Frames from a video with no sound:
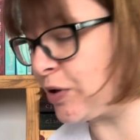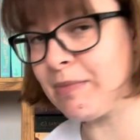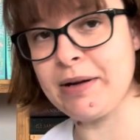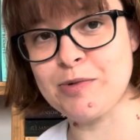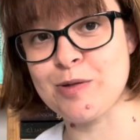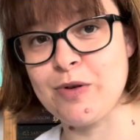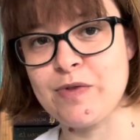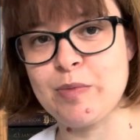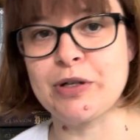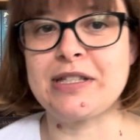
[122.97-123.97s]
amount, just moving
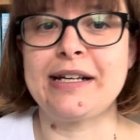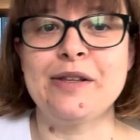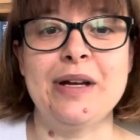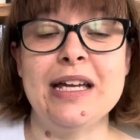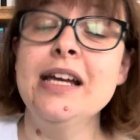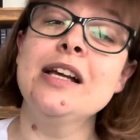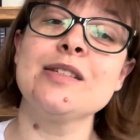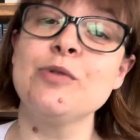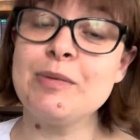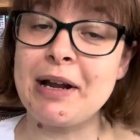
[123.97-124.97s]
the books out of the way,
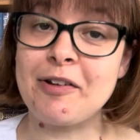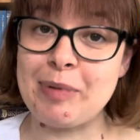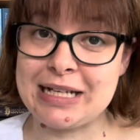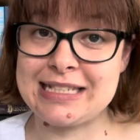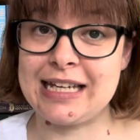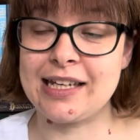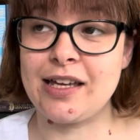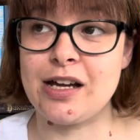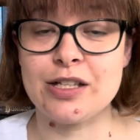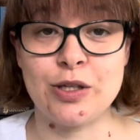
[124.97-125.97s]
small amount of plastic
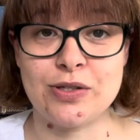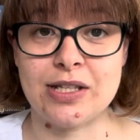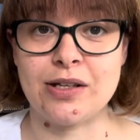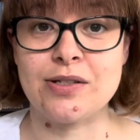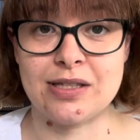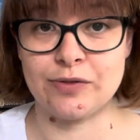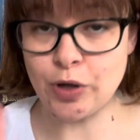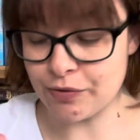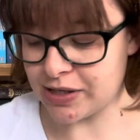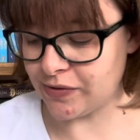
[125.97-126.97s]
used in those. So they've
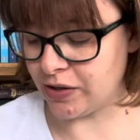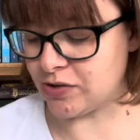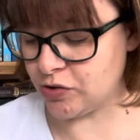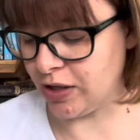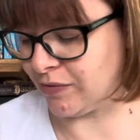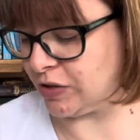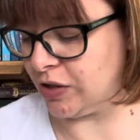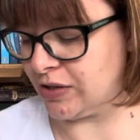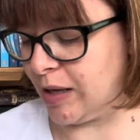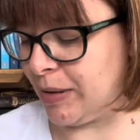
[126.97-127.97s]
got rid of those to try and
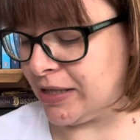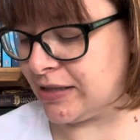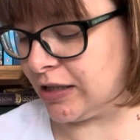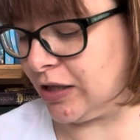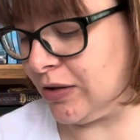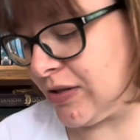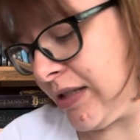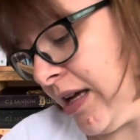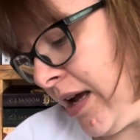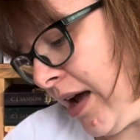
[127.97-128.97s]
reduce their plastic use.
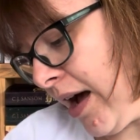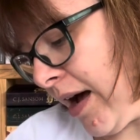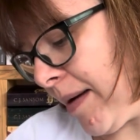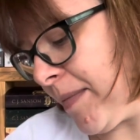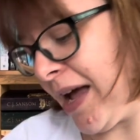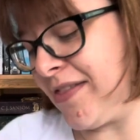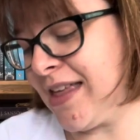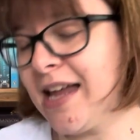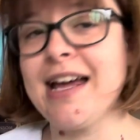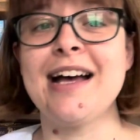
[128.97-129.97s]
And
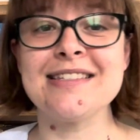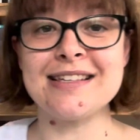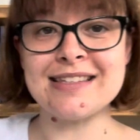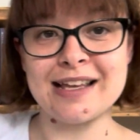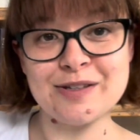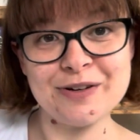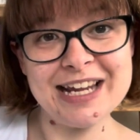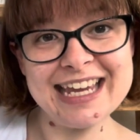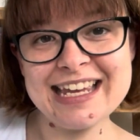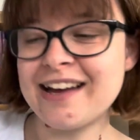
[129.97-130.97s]
then, as it says on
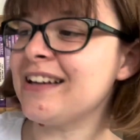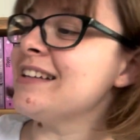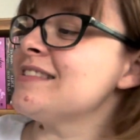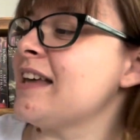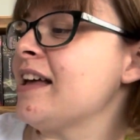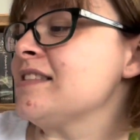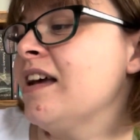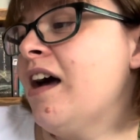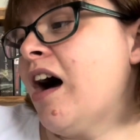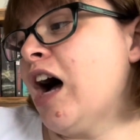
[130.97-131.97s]
here, it says,
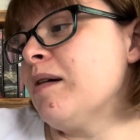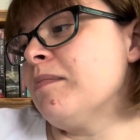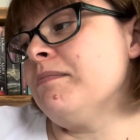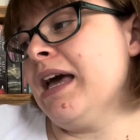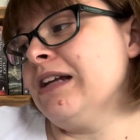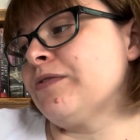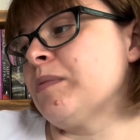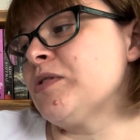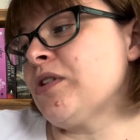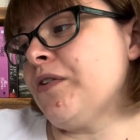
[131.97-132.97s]
I'm made from
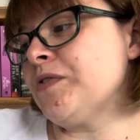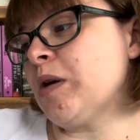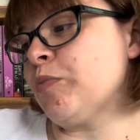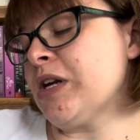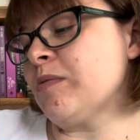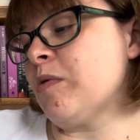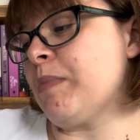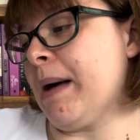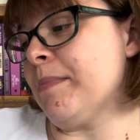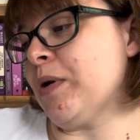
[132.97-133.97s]
soft and breathable
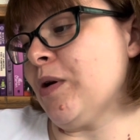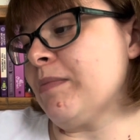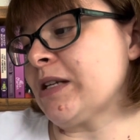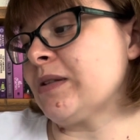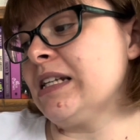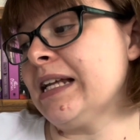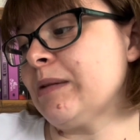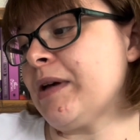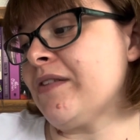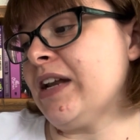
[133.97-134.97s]
bamboo mixed with a little
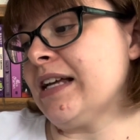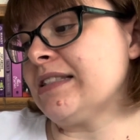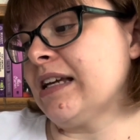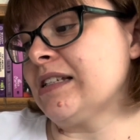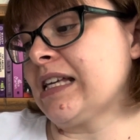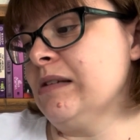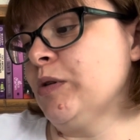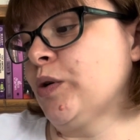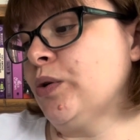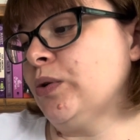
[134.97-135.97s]
bit of elastane to keep you
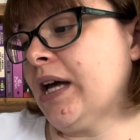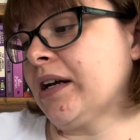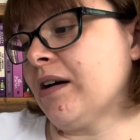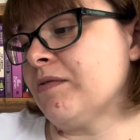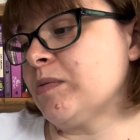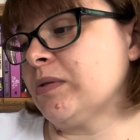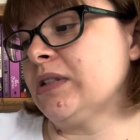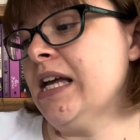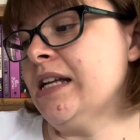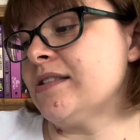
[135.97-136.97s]
cool and comfortable.
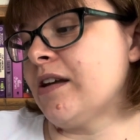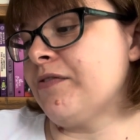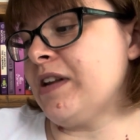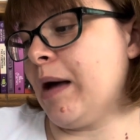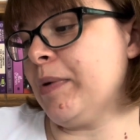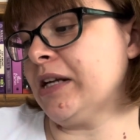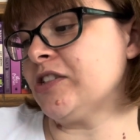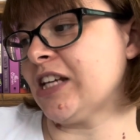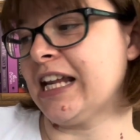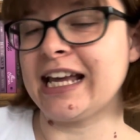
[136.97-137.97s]
Designed for napping,
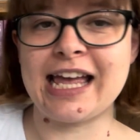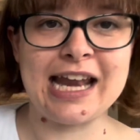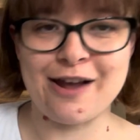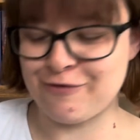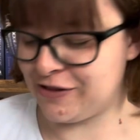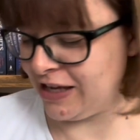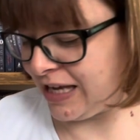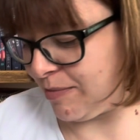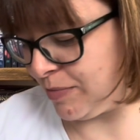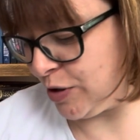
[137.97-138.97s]
chilling, and everything
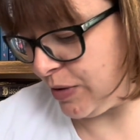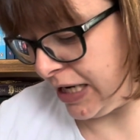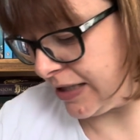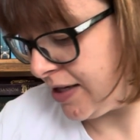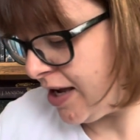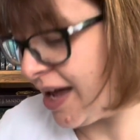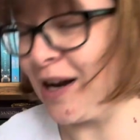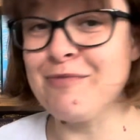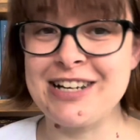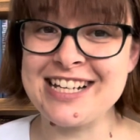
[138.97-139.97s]
in between. And
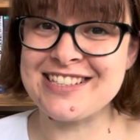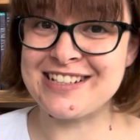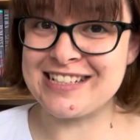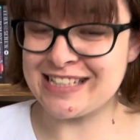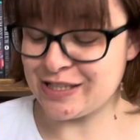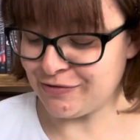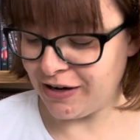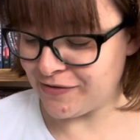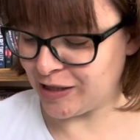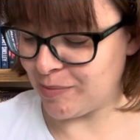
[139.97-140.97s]
I'm really excited. This
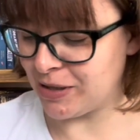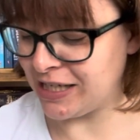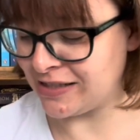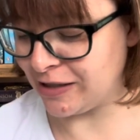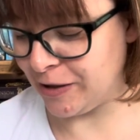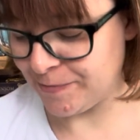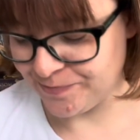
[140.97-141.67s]
arrived a couple of days ago.